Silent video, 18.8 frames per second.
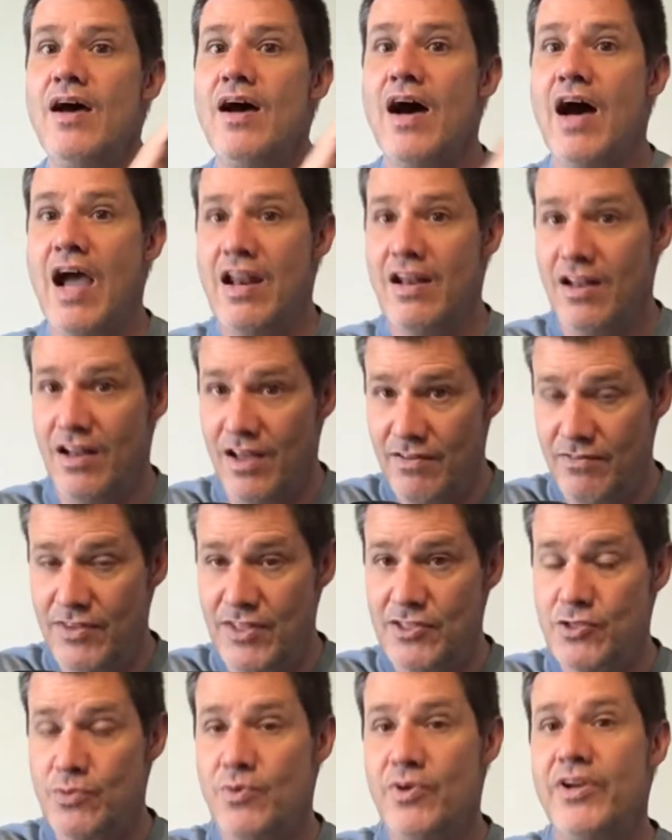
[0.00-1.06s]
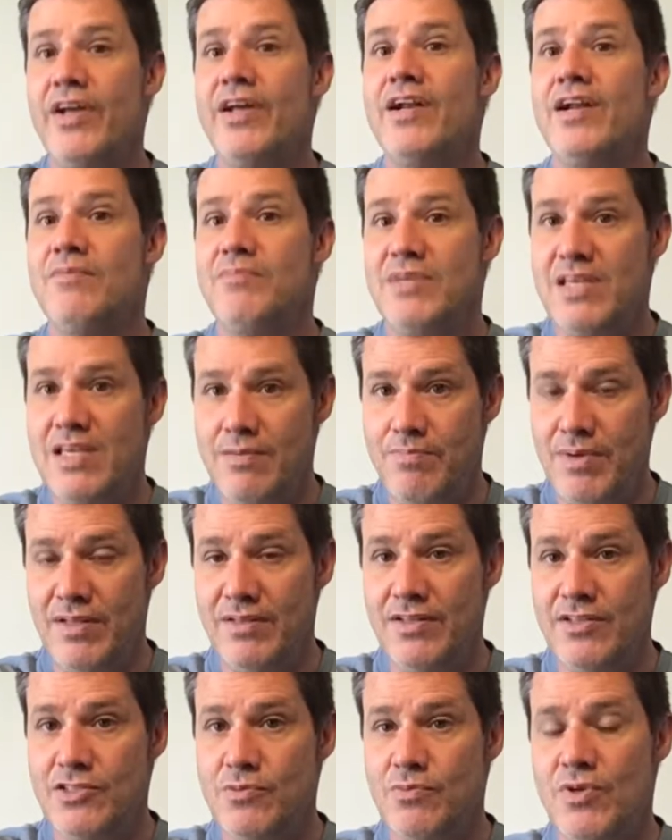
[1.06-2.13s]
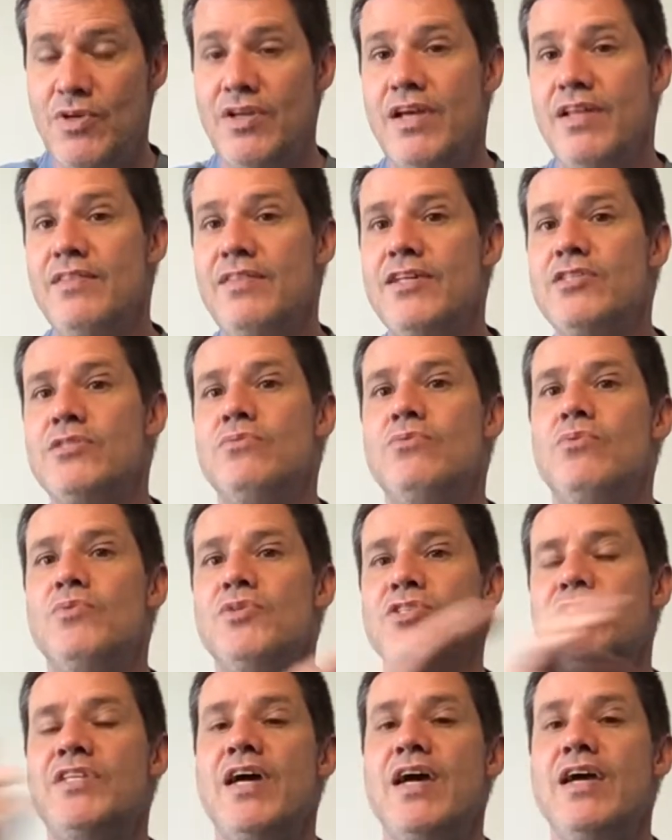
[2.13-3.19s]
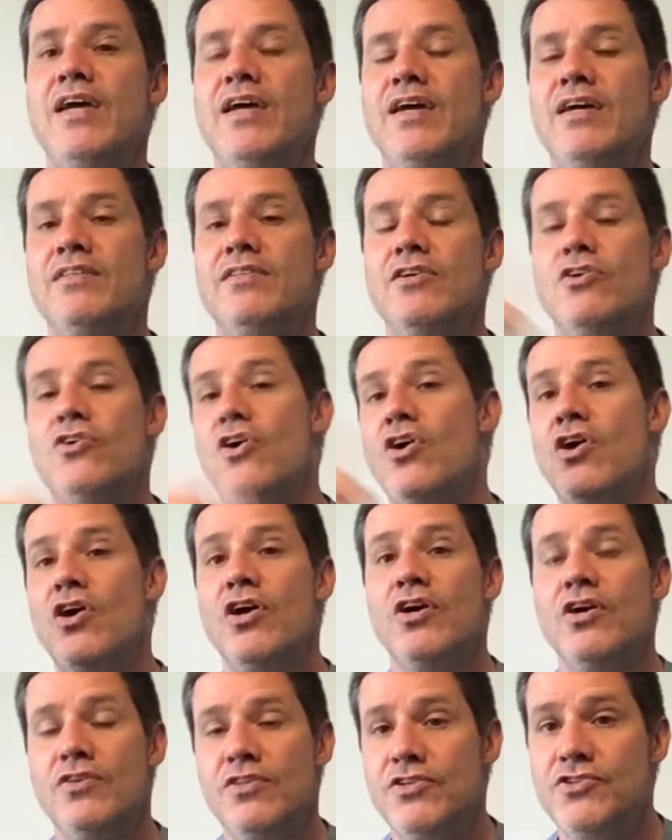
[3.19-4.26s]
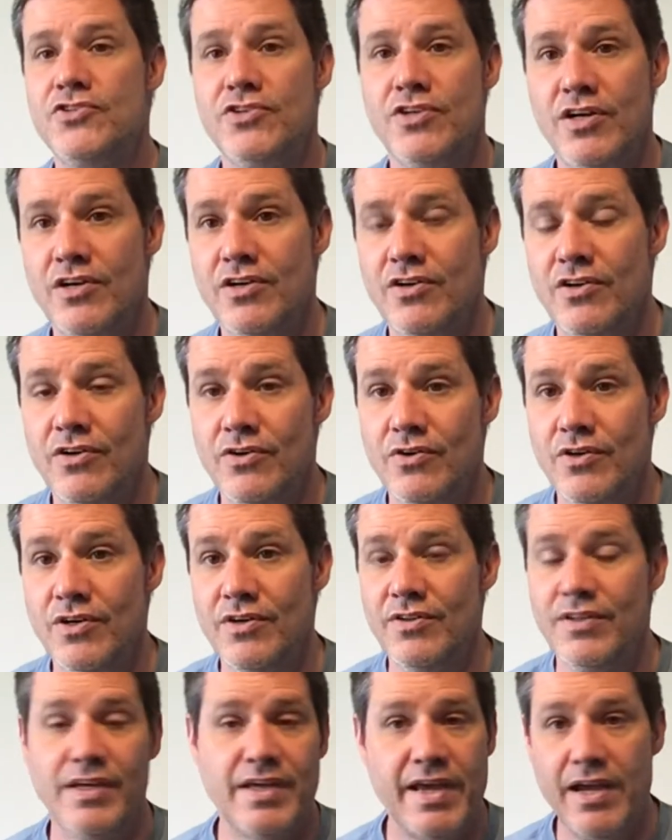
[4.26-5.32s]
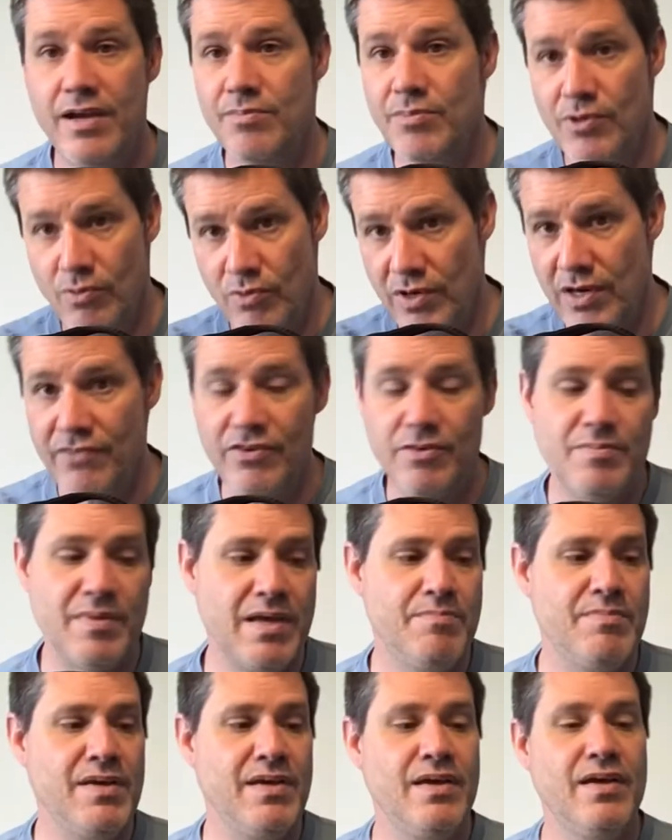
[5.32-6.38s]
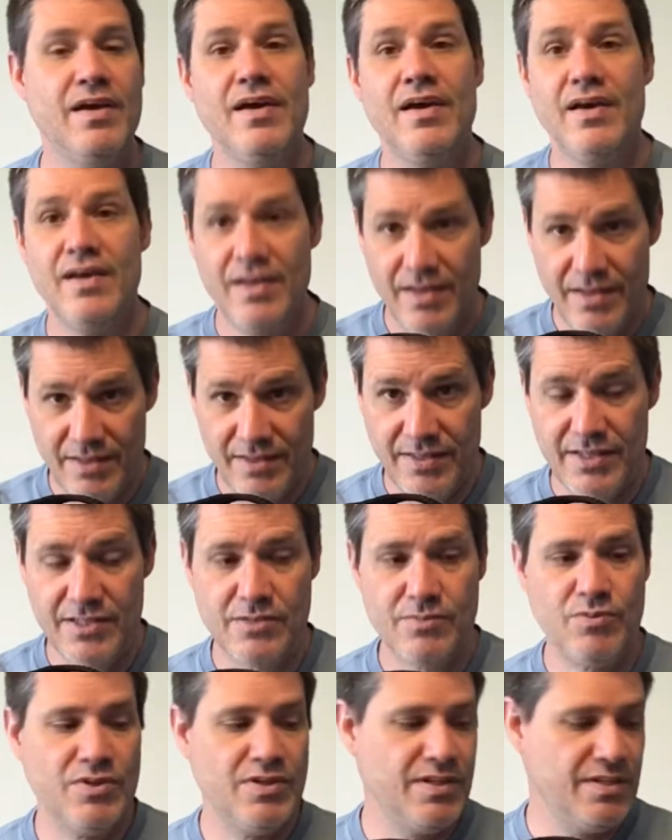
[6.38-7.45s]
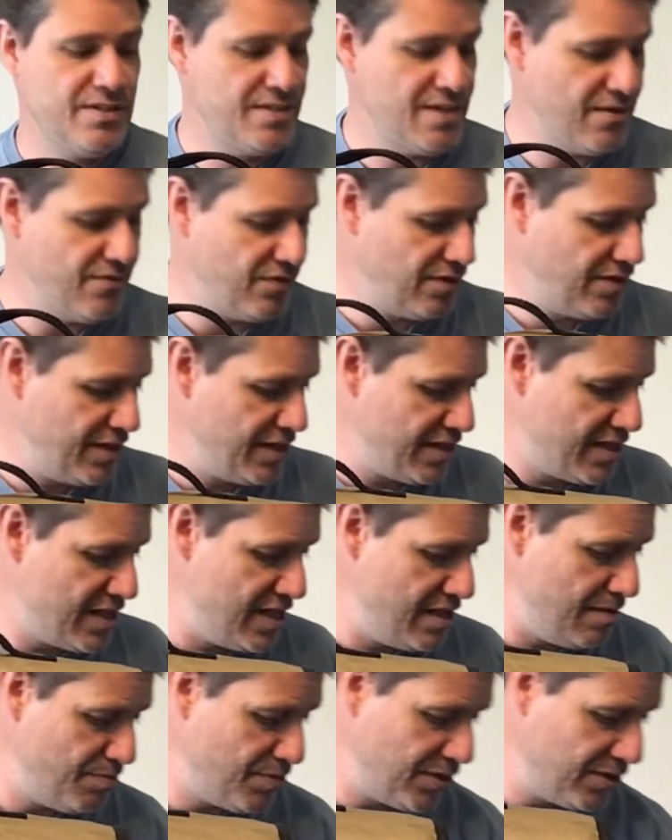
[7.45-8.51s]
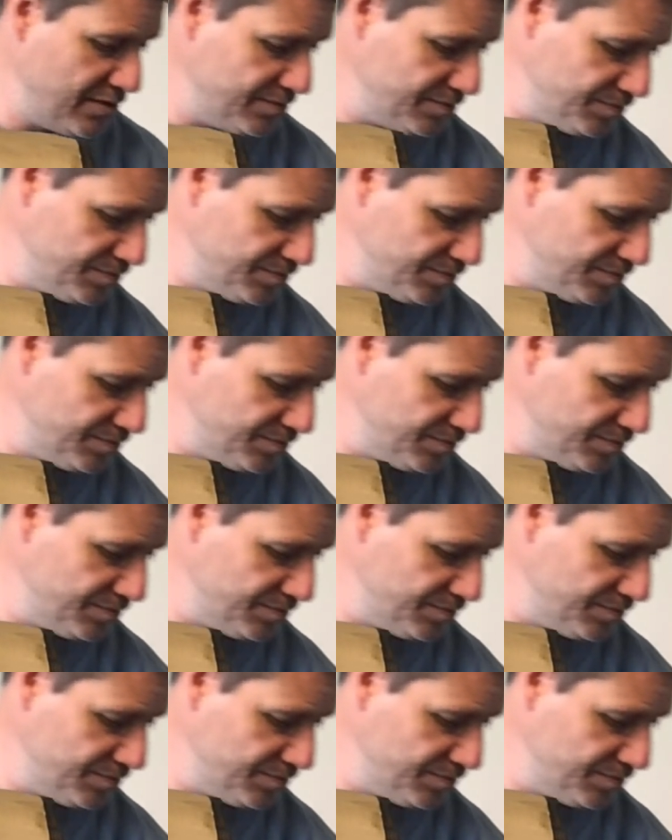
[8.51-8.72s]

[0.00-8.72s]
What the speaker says: I love this one, and I'm keeping this one, and this one will stay in the car or the truck or the camper, wherever it may be. This one is definitely a keeper.